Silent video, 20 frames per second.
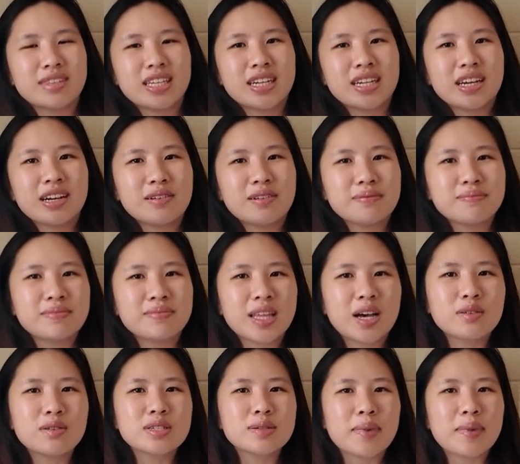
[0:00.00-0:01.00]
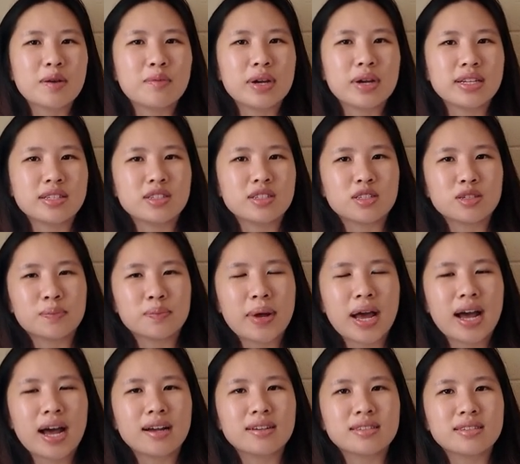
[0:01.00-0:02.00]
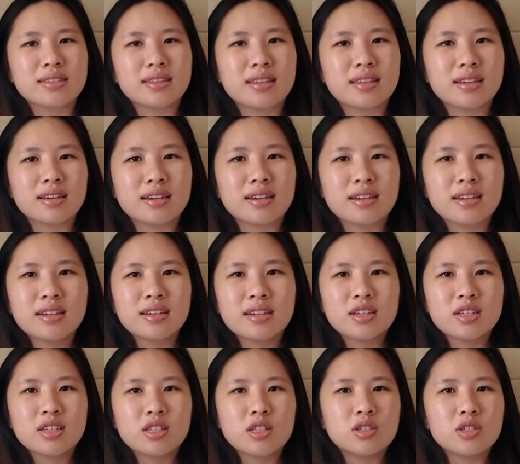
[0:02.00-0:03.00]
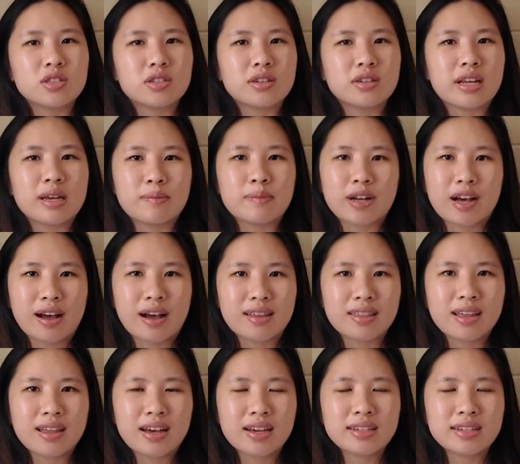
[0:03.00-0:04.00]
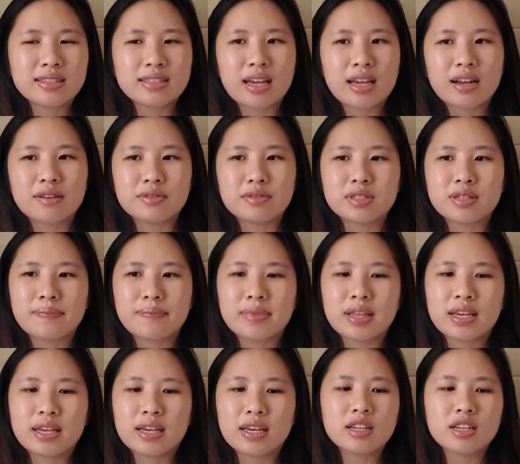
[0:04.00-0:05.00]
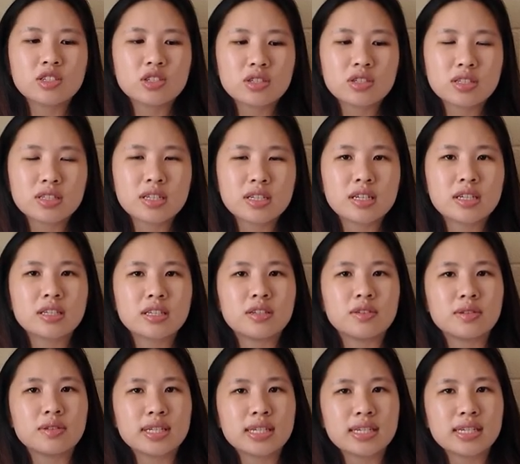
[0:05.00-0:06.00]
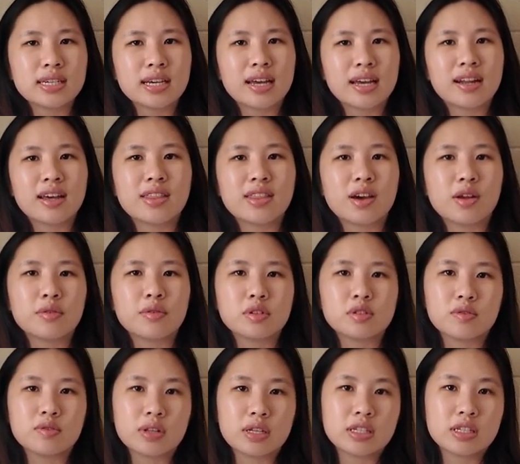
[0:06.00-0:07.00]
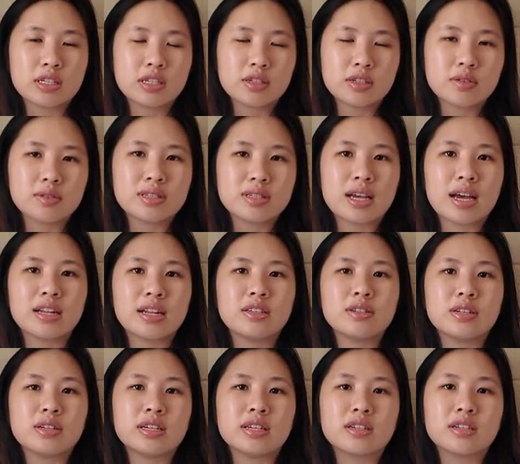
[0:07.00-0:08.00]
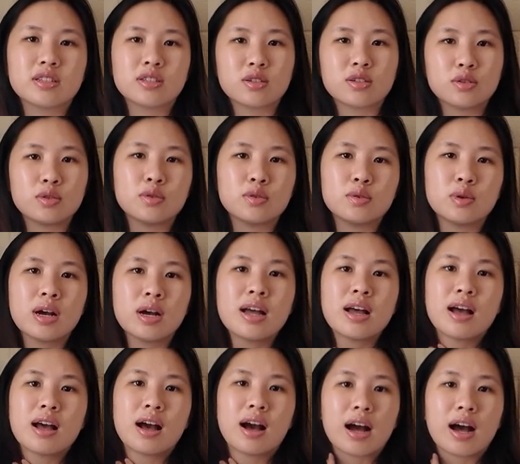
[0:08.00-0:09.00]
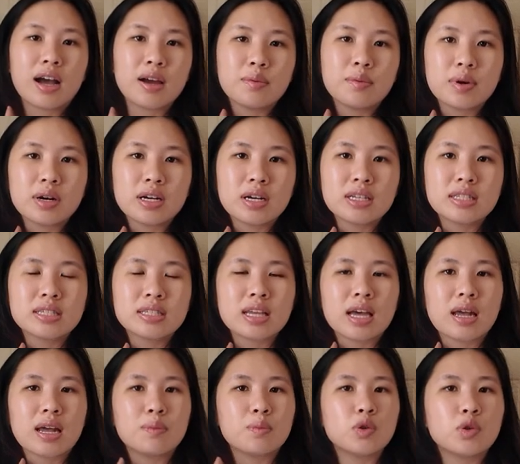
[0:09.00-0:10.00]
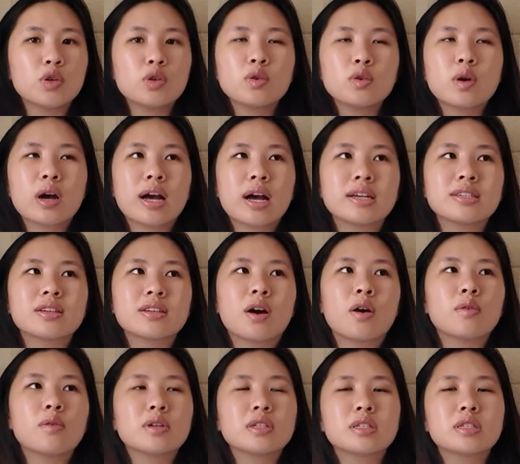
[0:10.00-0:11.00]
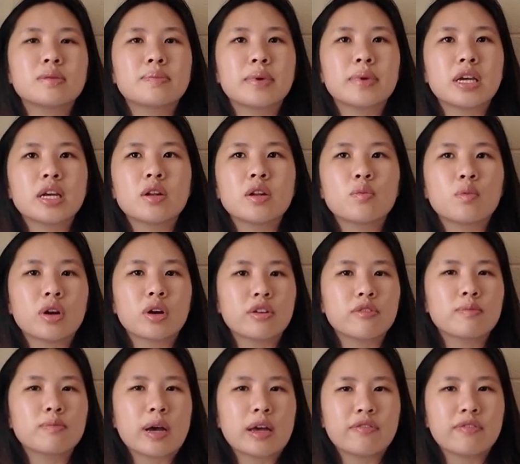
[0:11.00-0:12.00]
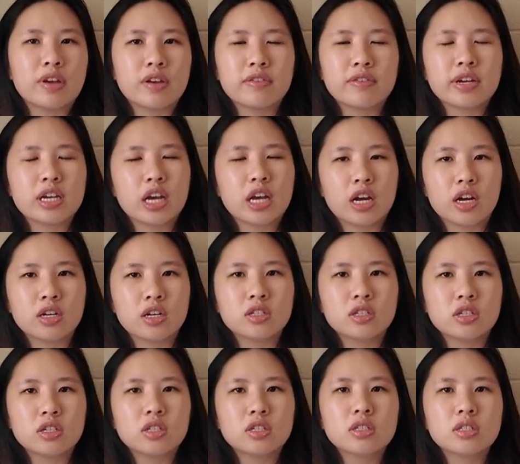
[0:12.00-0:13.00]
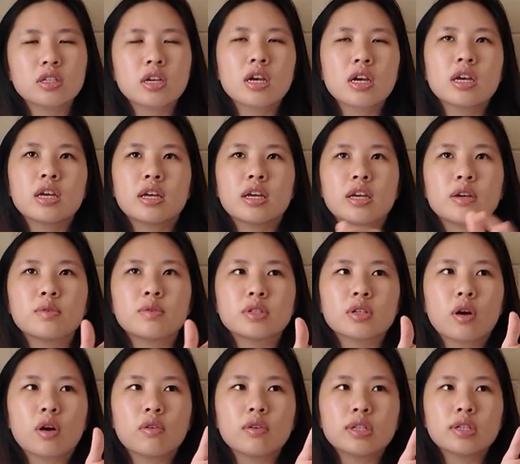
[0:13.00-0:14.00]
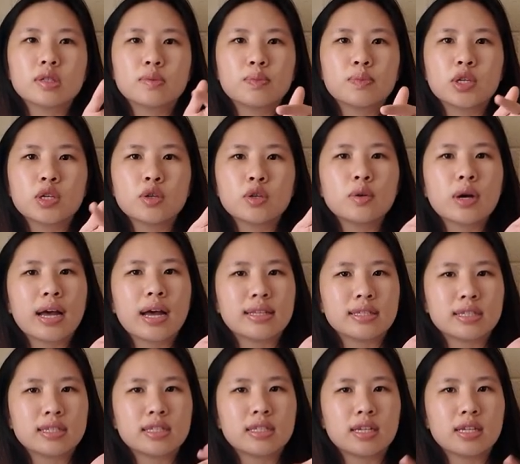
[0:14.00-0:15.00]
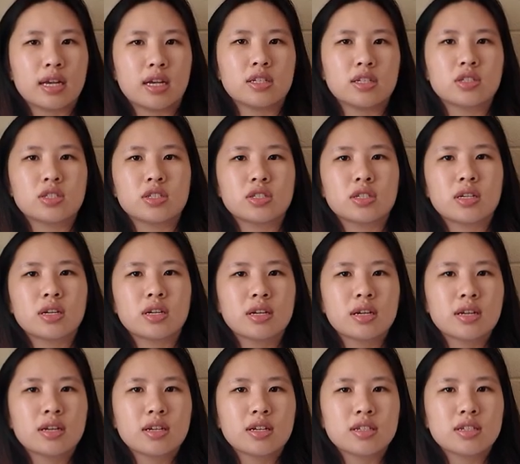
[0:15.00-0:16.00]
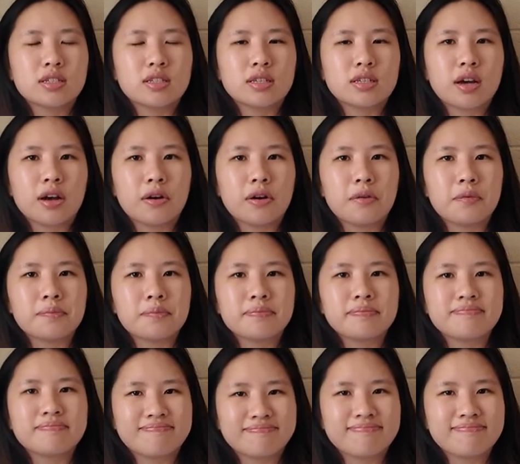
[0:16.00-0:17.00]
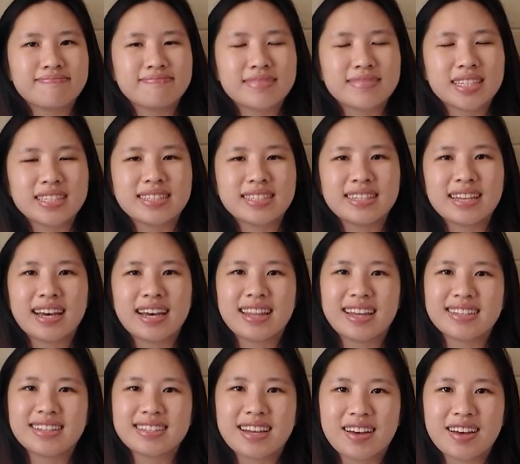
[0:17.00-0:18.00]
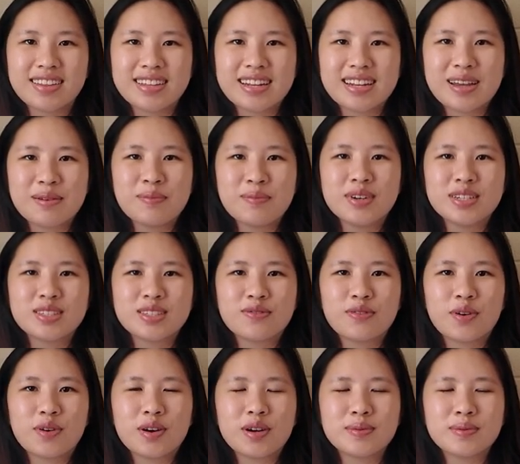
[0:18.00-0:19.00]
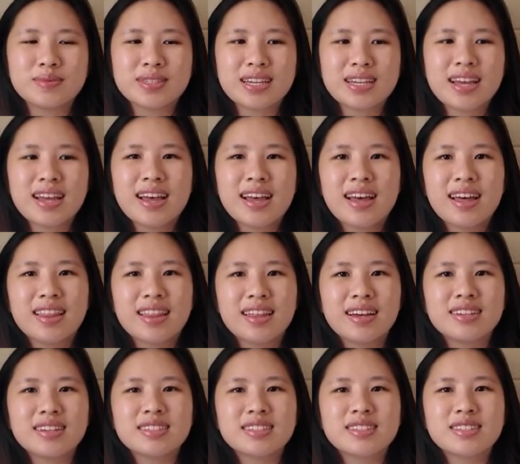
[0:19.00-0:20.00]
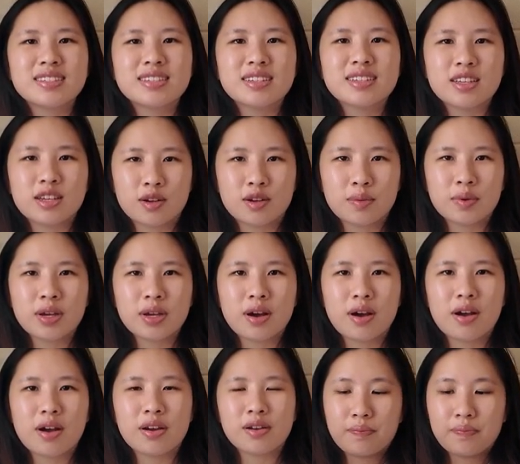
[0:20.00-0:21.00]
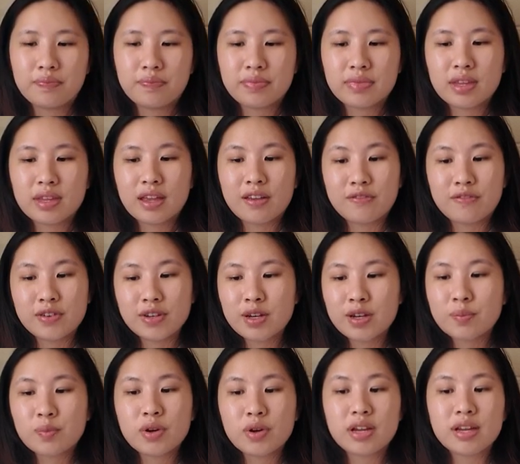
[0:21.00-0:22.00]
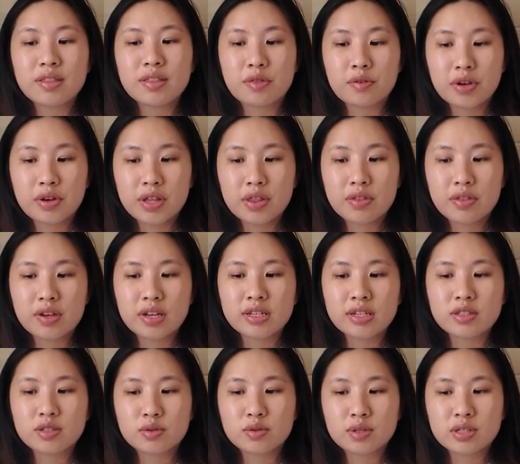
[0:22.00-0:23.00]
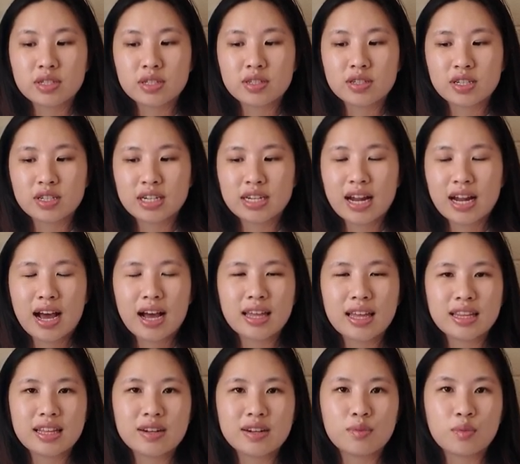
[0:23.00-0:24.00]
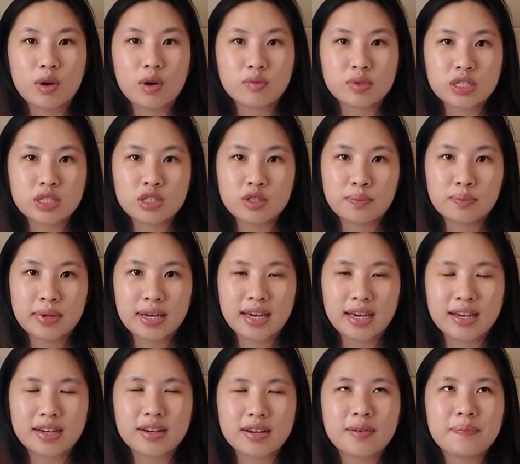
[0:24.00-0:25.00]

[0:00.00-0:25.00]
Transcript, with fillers: You know, that was my way to surpass the username guidelines and it was something interesting, unique, and I thought it was really cute and unique to who I was. And Pooh has always been one of my favorite characters. It was always Pooh and Stitch. So, yeah, that's how the name was formed. Thus, here we are. If you could bring three things to a deserted island, what would you pick?